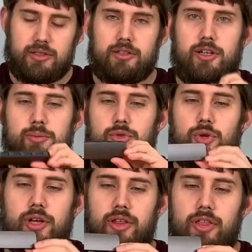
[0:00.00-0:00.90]
Comes
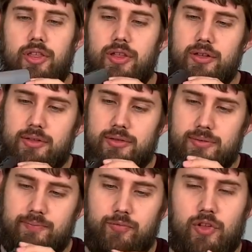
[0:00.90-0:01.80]
with
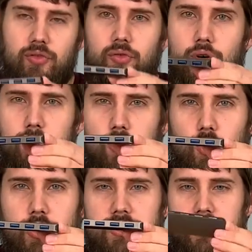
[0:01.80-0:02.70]
4
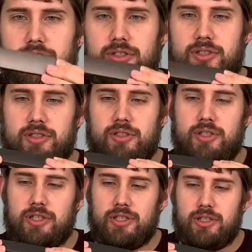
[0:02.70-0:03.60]
ports,
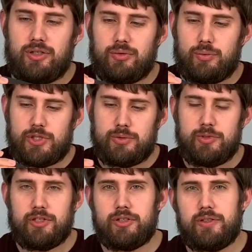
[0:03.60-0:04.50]
which would
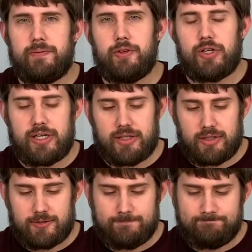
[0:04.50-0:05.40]
be good if you
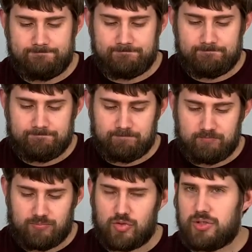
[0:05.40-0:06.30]
had
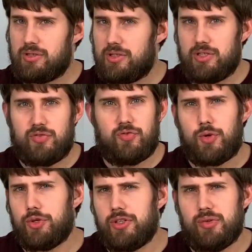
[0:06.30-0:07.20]
just
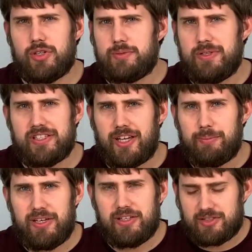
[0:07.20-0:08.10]
4 USB
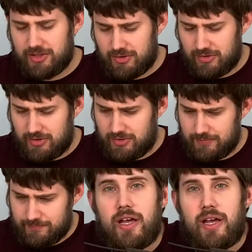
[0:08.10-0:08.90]
Type A accessories.